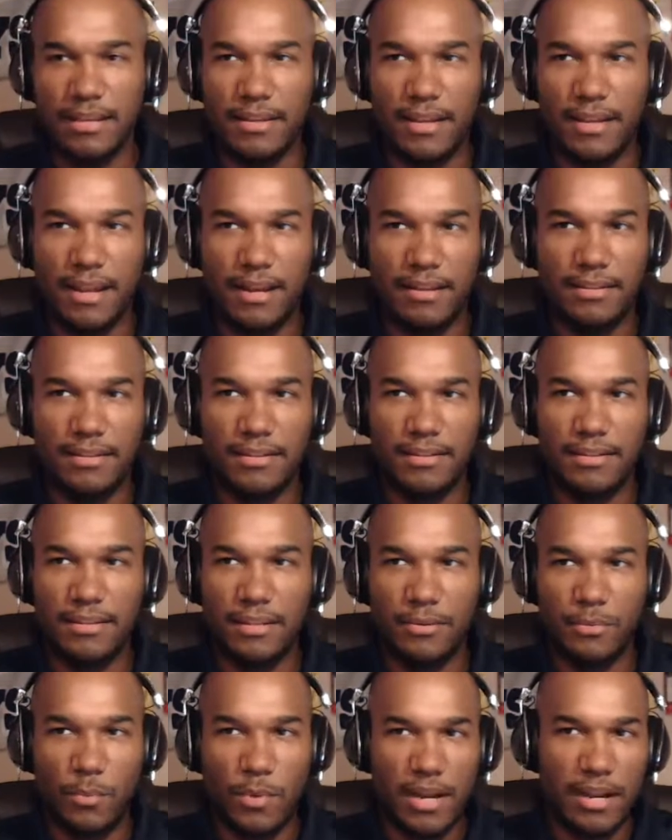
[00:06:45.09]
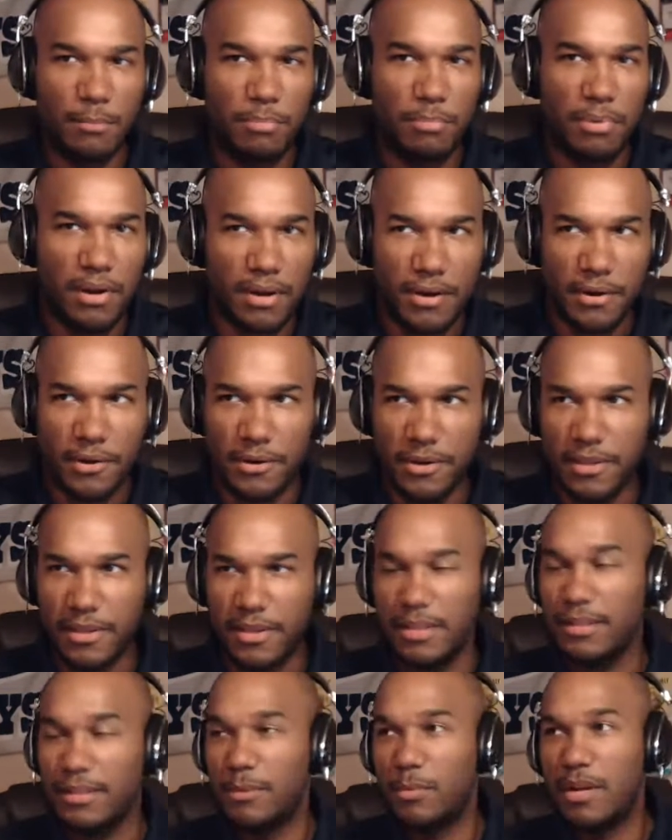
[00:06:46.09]
you got the wild
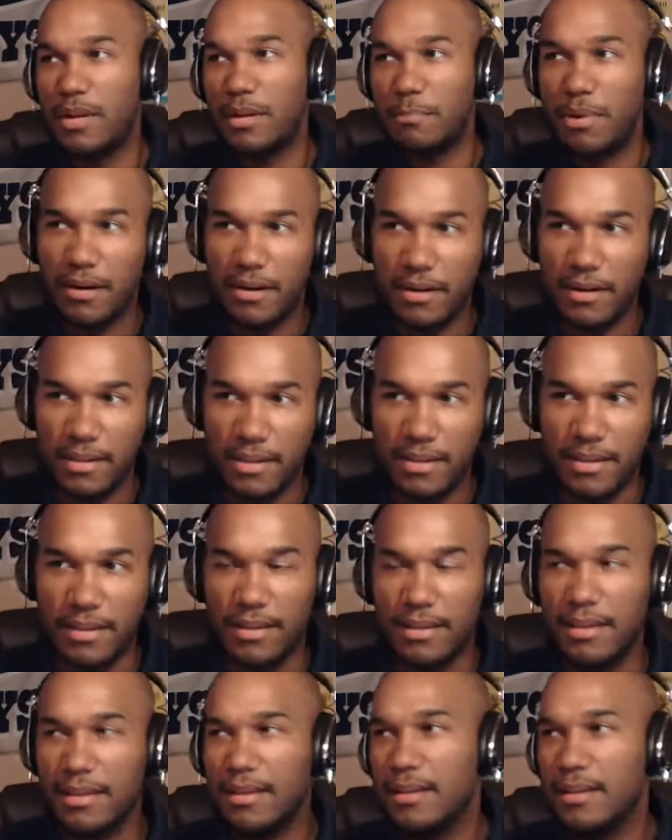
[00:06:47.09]
partying.